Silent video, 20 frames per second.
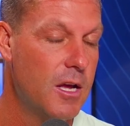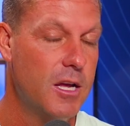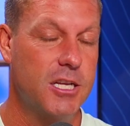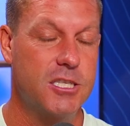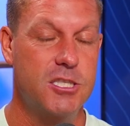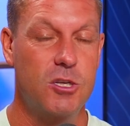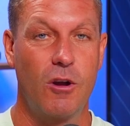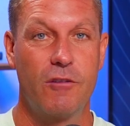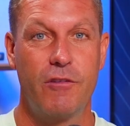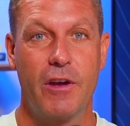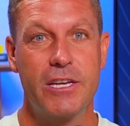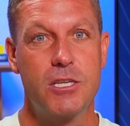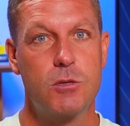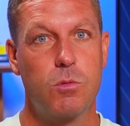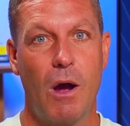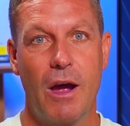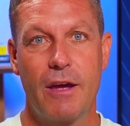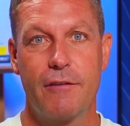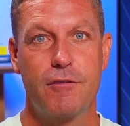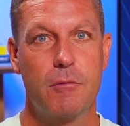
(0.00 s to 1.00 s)
It's sort of each
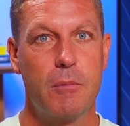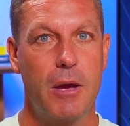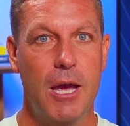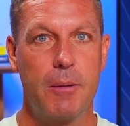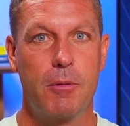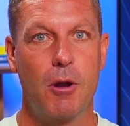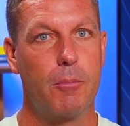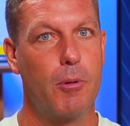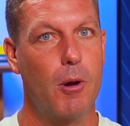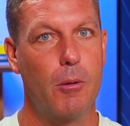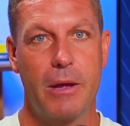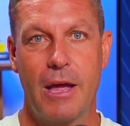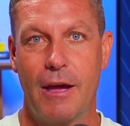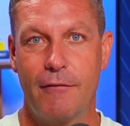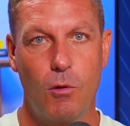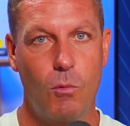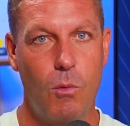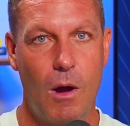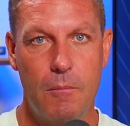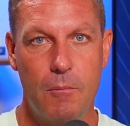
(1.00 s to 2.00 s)
way for me, but I'll probably
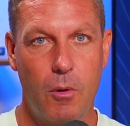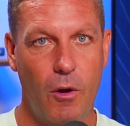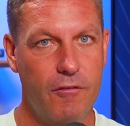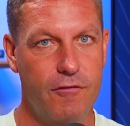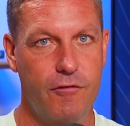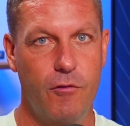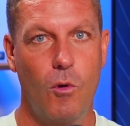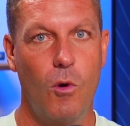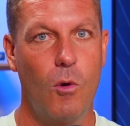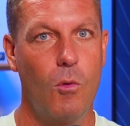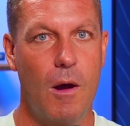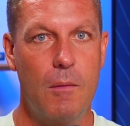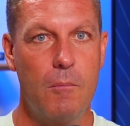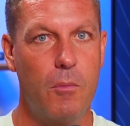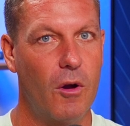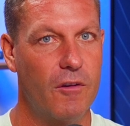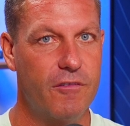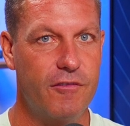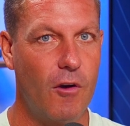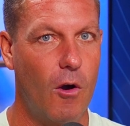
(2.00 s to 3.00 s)
have a 1x4,
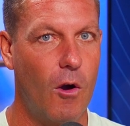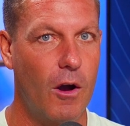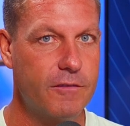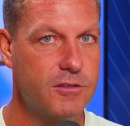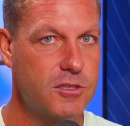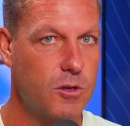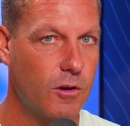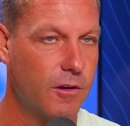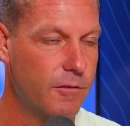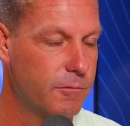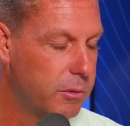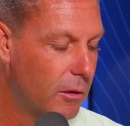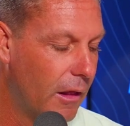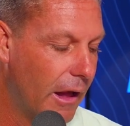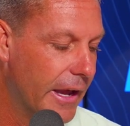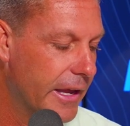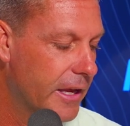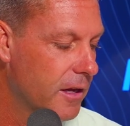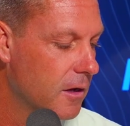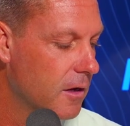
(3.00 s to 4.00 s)
1x5 sort of
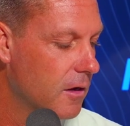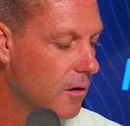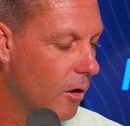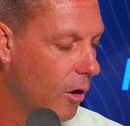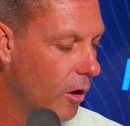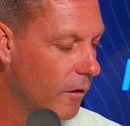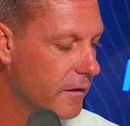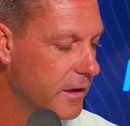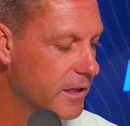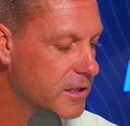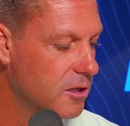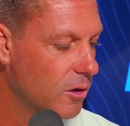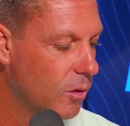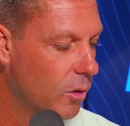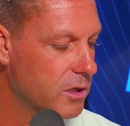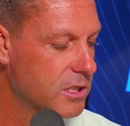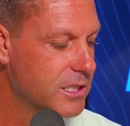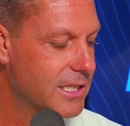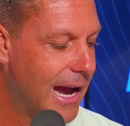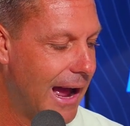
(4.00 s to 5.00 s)
play on this
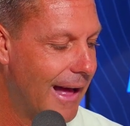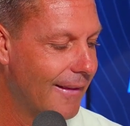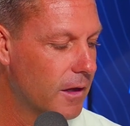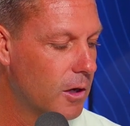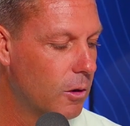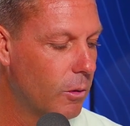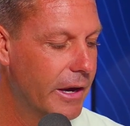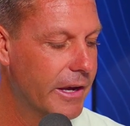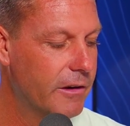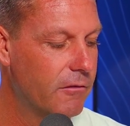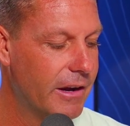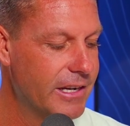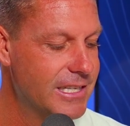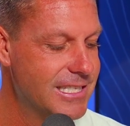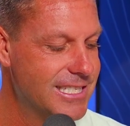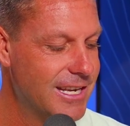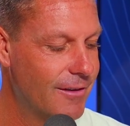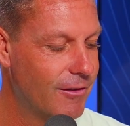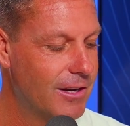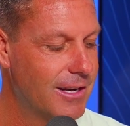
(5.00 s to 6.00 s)
horse. Gala Queen,
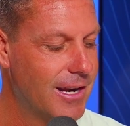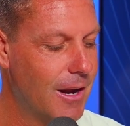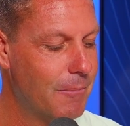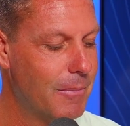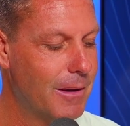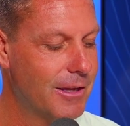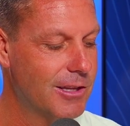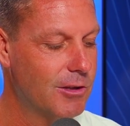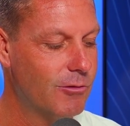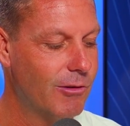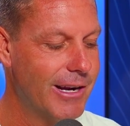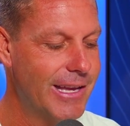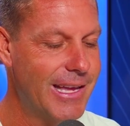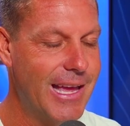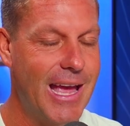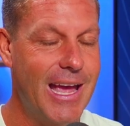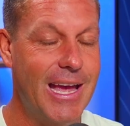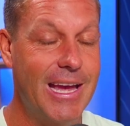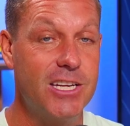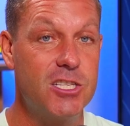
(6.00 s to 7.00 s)
race 7, number 3,
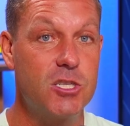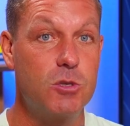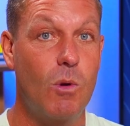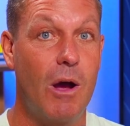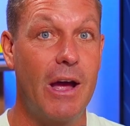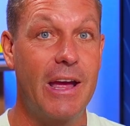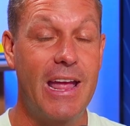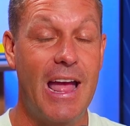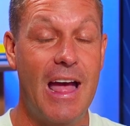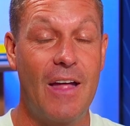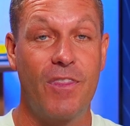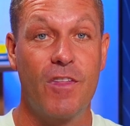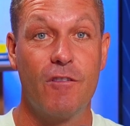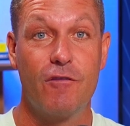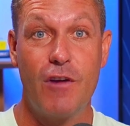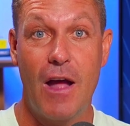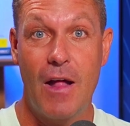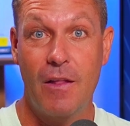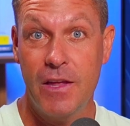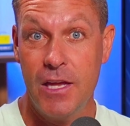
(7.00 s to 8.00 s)
each way at the
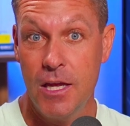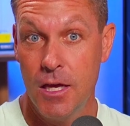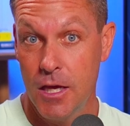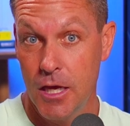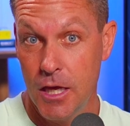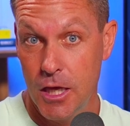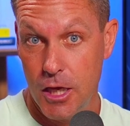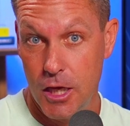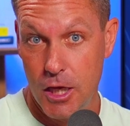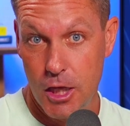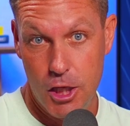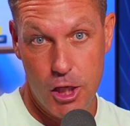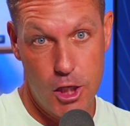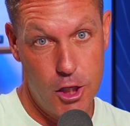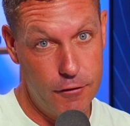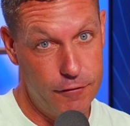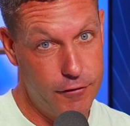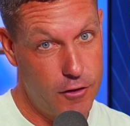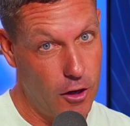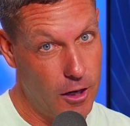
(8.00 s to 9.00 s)
Valley.
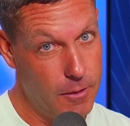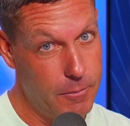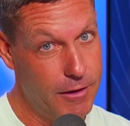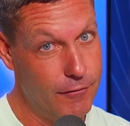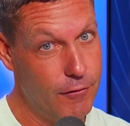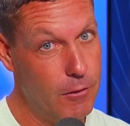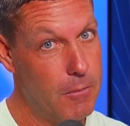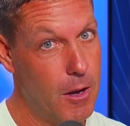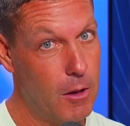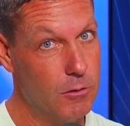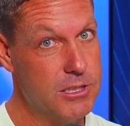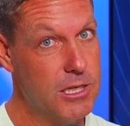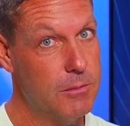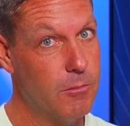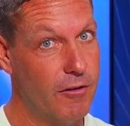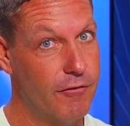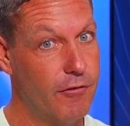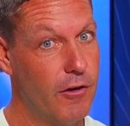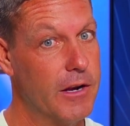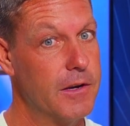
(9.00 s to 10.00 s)
You've got a bit of a multi,
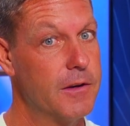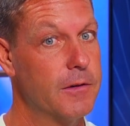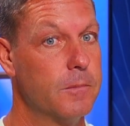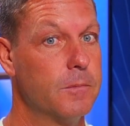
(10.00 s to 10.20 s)
my friend.